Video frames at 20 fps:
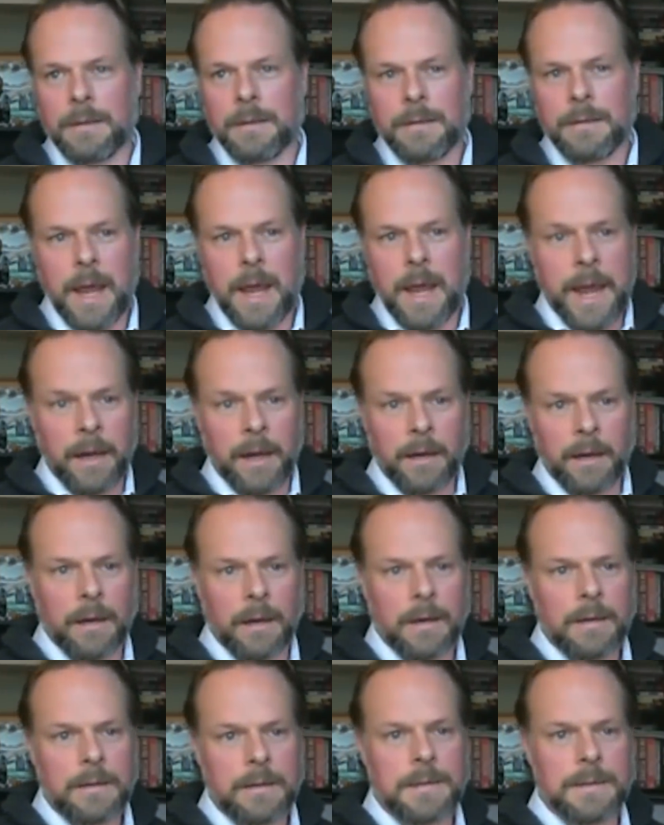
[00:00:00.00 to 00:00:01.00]

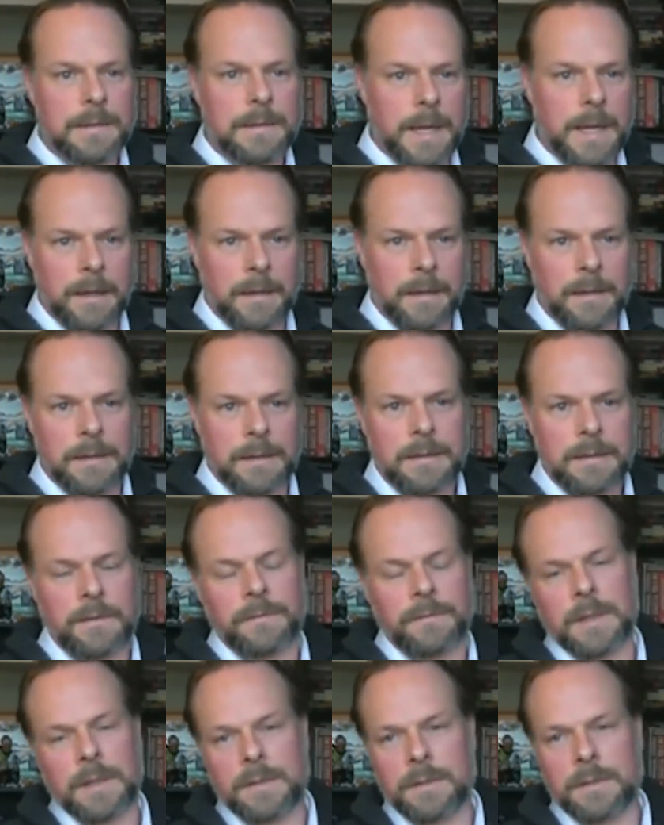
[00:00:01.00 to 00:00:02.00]
anger to sadness to
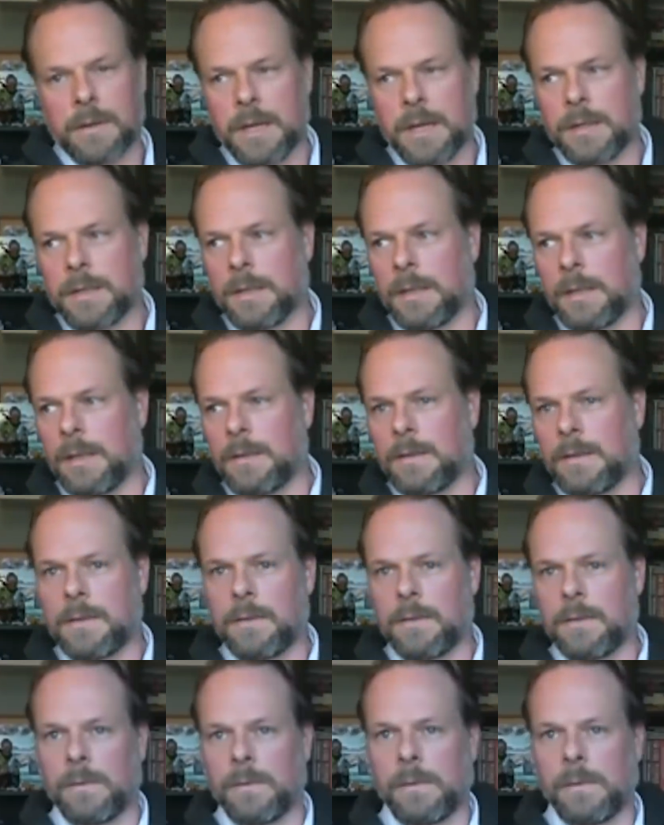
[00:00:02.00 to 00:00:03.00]
frustration
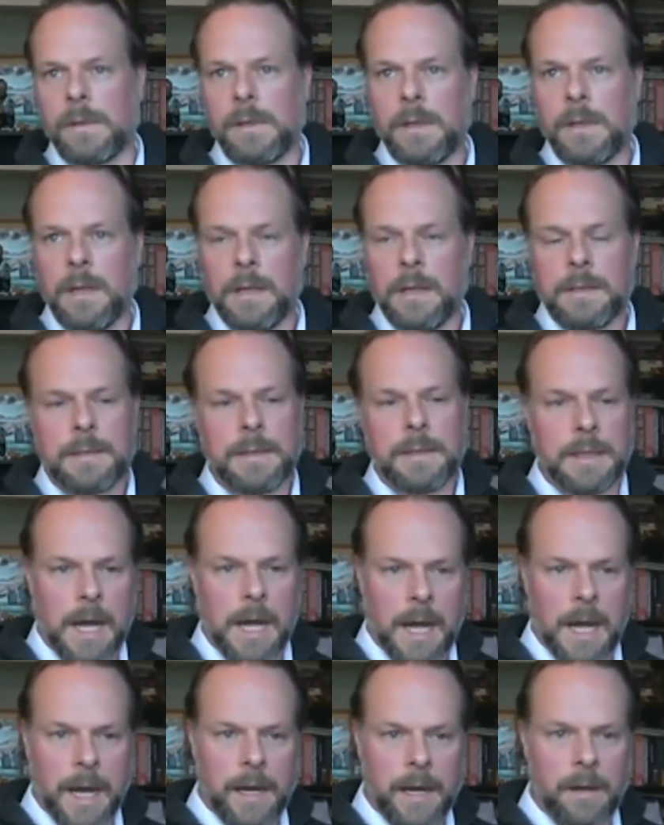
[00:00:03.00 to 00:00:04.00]
to
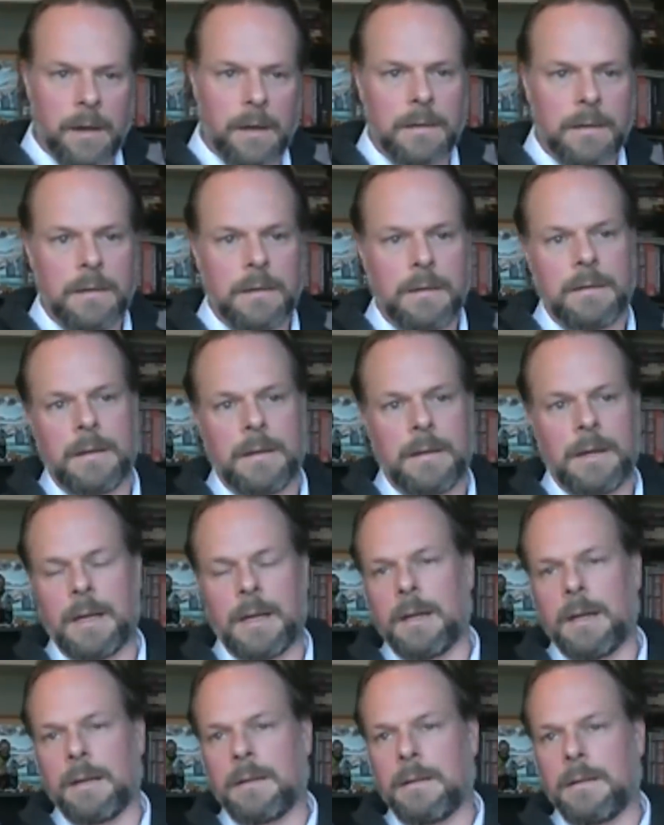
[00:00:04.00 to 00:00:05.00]
denial,
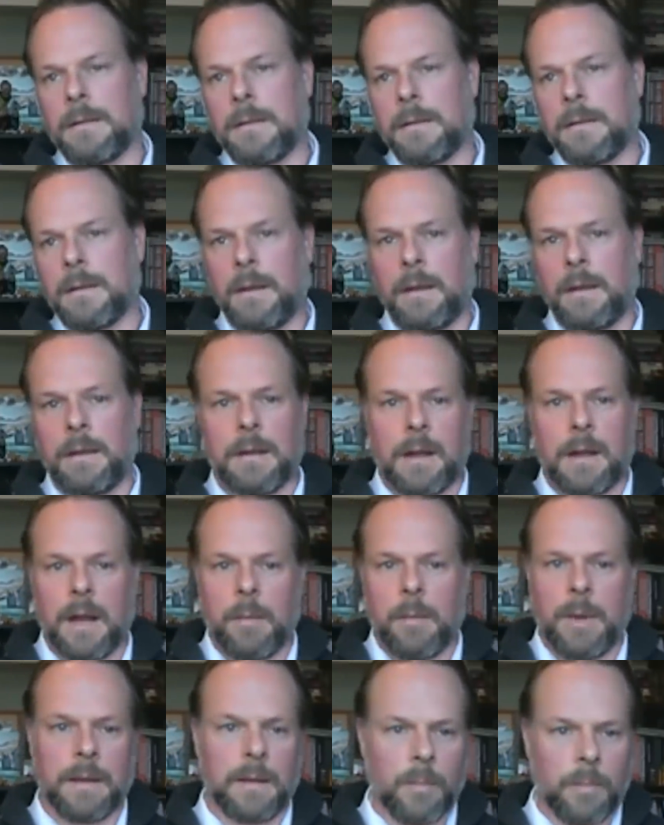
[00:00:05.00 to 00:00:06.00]
and
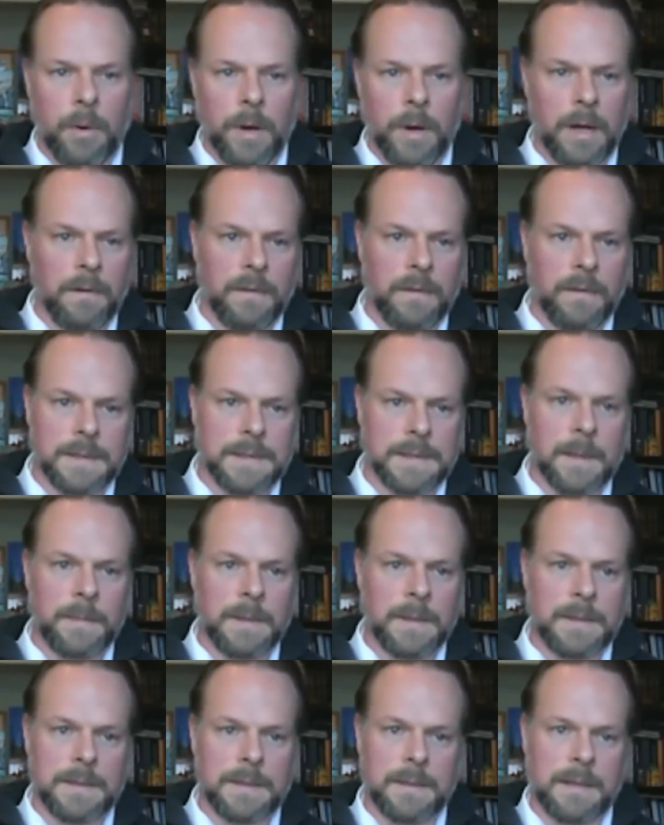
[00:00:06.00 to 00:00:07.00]
I'm at the point of
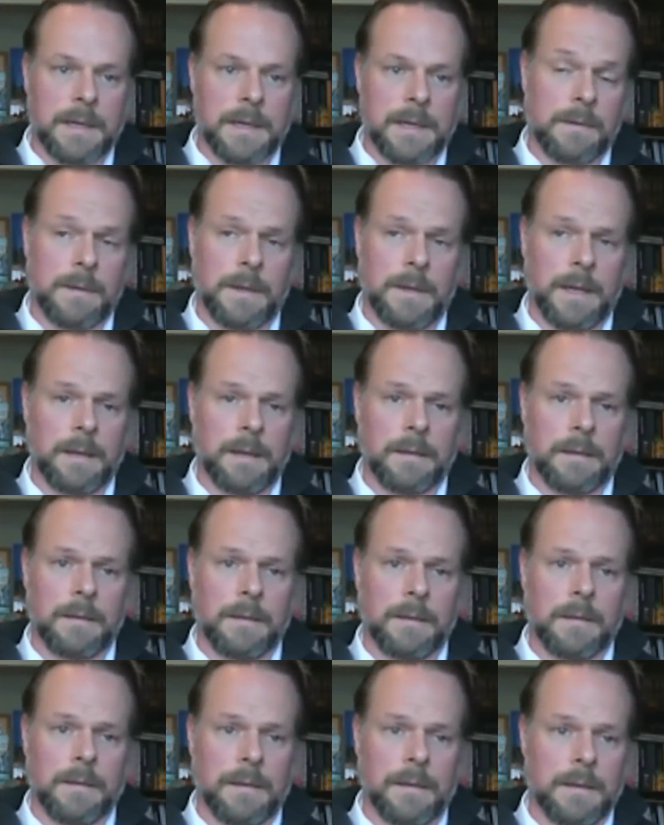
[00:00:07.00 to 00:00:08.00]
acceptance now. I'm like,
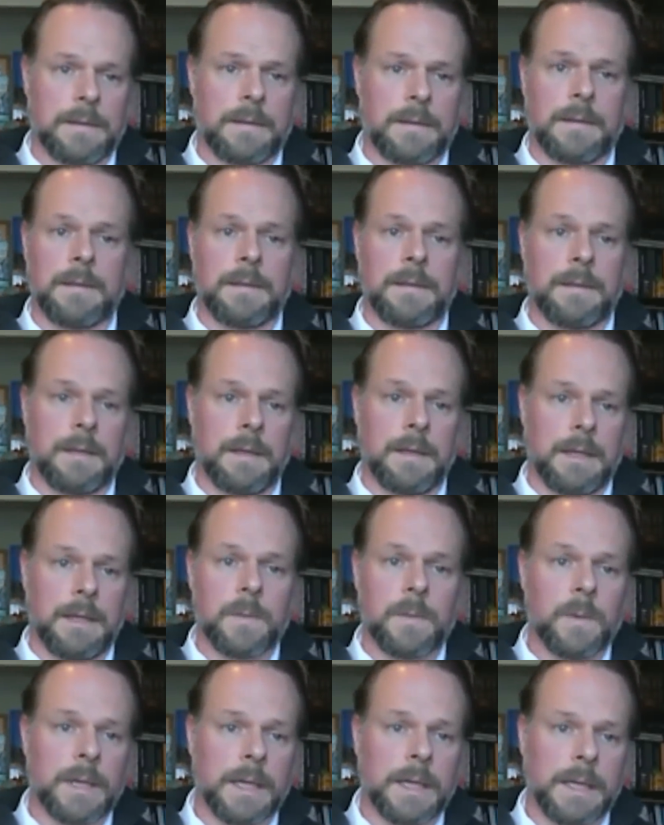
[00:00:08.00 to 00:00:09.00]
it
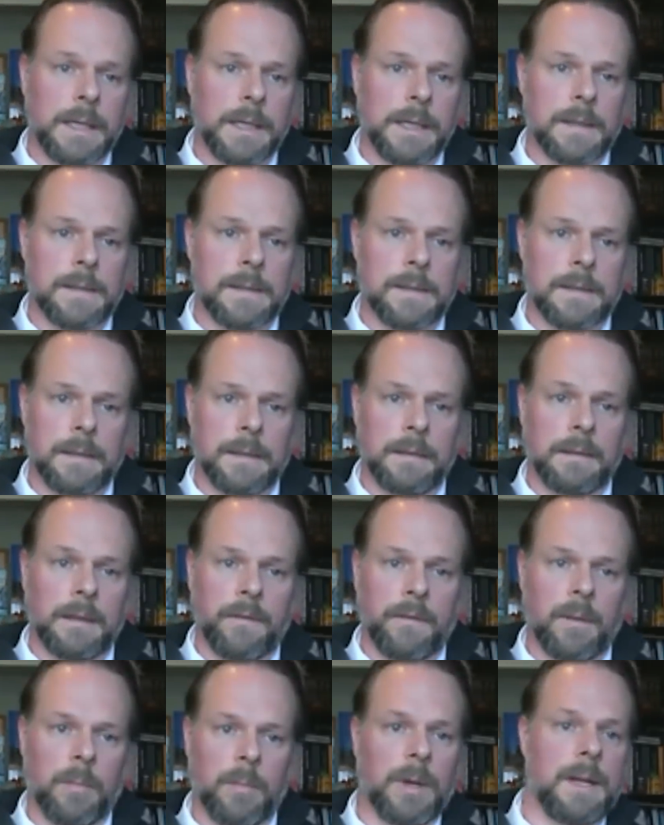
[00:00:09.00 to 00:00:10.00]
is what it is, and
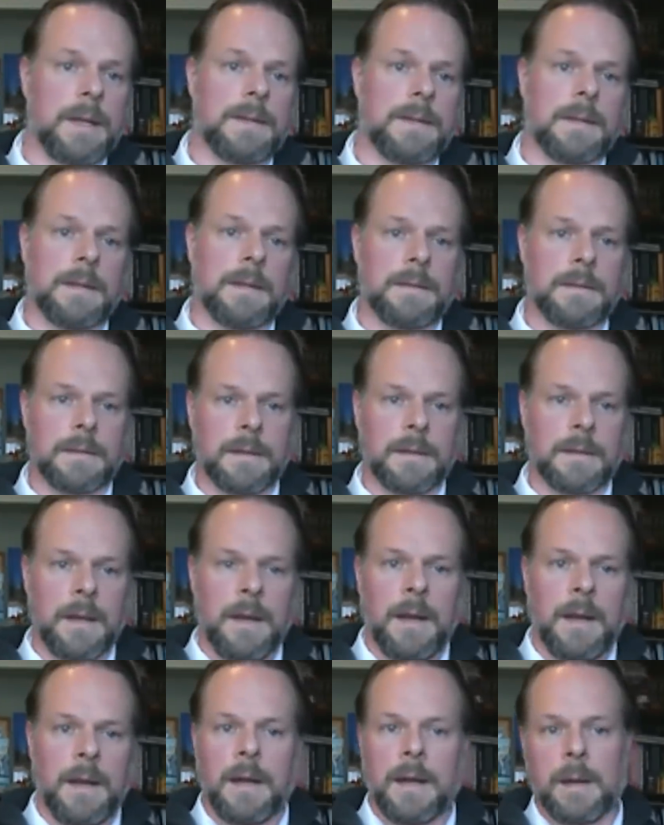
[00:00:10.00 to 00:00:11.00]
everybody says,
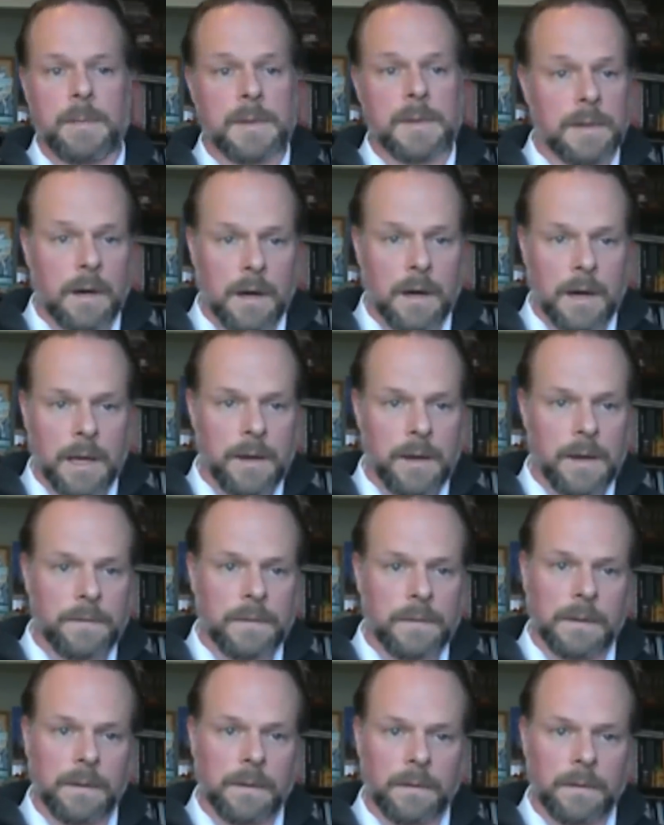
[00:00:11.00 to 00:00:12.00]
I'm sorry you have
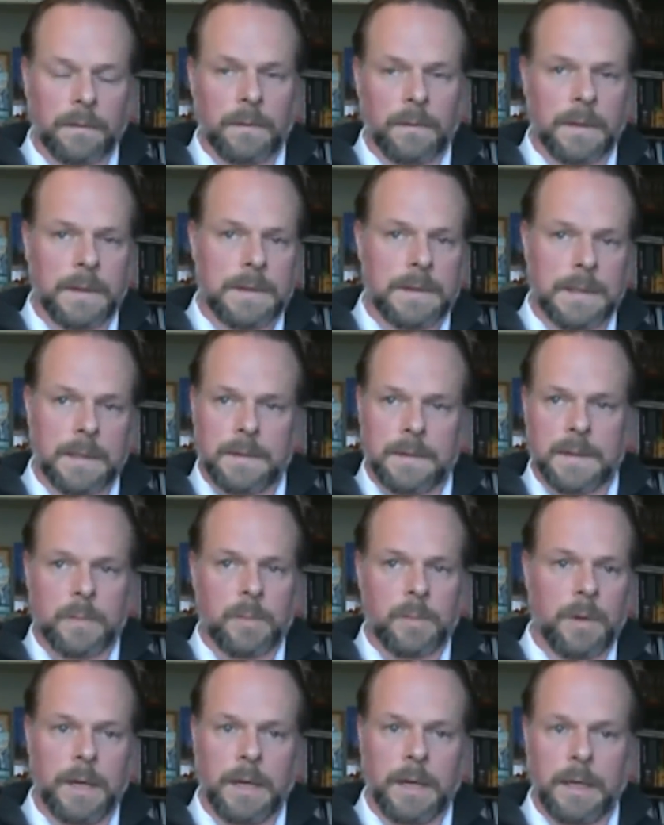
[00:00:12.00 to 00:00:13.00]
to go through this. At this
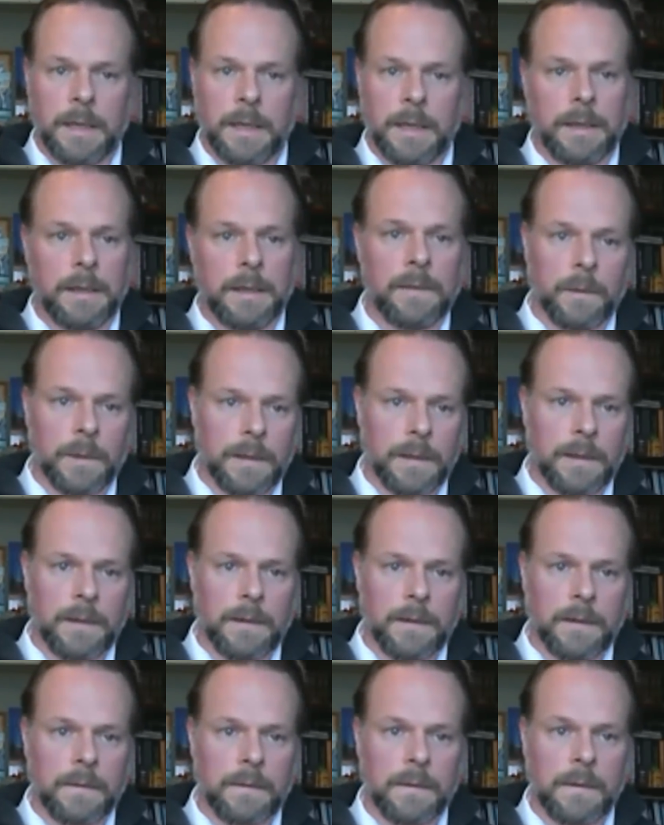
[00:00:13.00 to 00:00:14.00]
point, it is what it
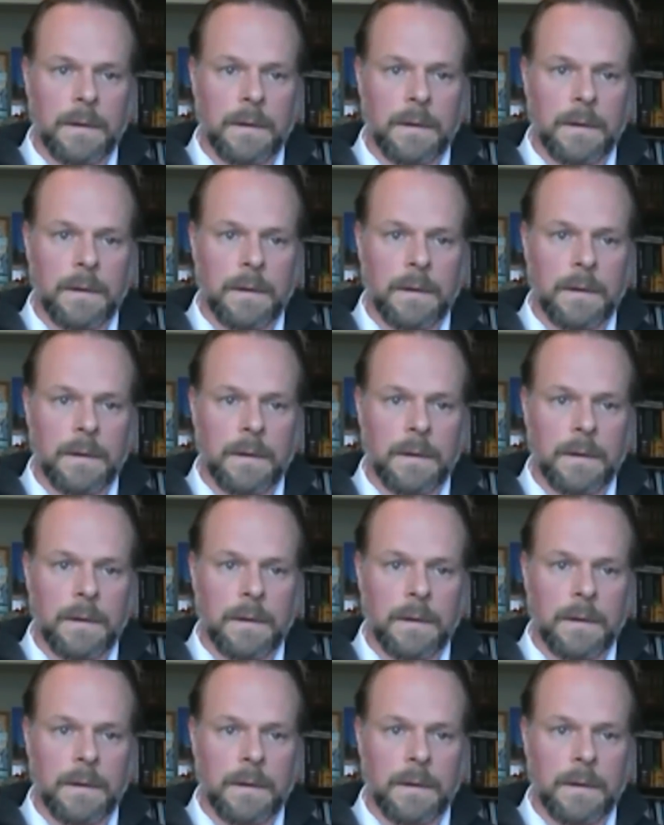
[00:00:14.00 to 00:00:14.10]
is.